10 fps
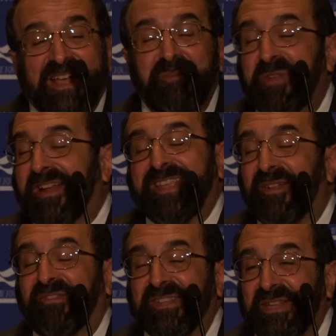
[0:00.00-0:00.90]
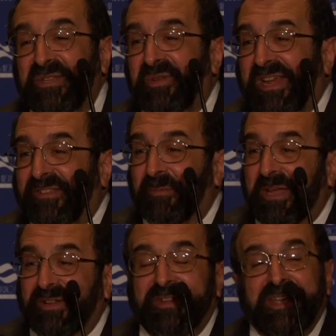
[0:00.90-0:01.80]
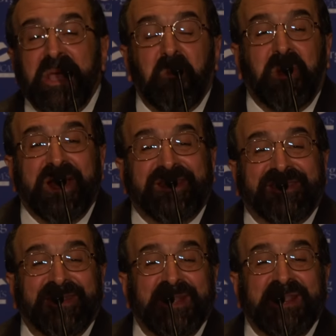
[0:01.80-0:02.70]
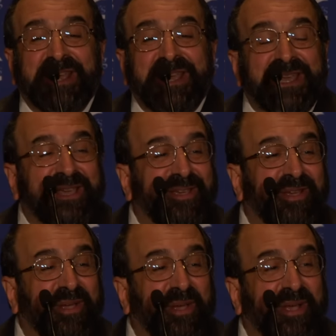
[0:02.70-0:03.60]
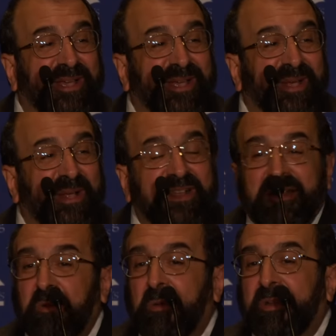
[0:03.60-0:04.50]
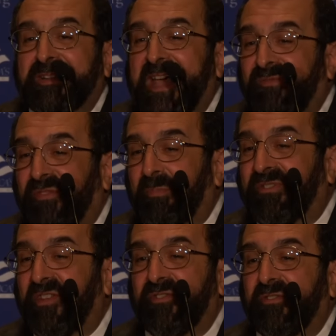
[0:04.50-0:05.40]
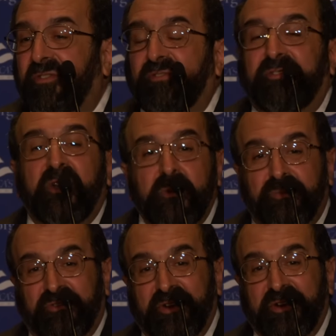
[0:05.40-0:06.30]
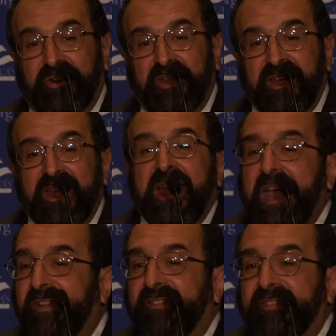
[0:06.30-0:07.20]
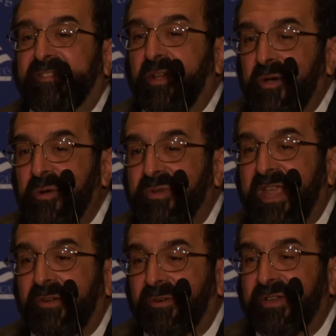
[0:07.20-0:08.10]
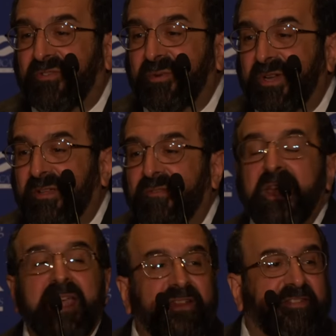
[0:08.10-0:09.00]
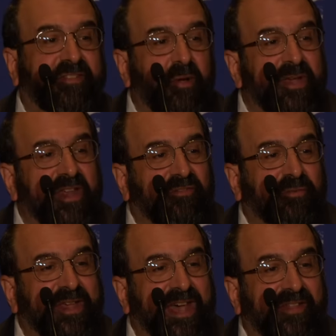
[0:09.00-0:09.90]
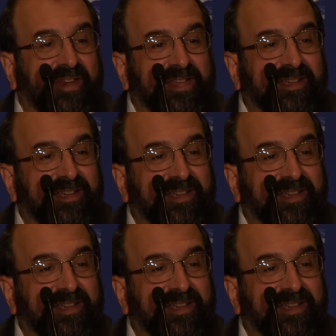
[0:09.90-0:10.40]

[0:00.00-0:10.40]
I'm not counseling that you get expelled. But the left's positions are so absurd and so counterintuitive and so against reality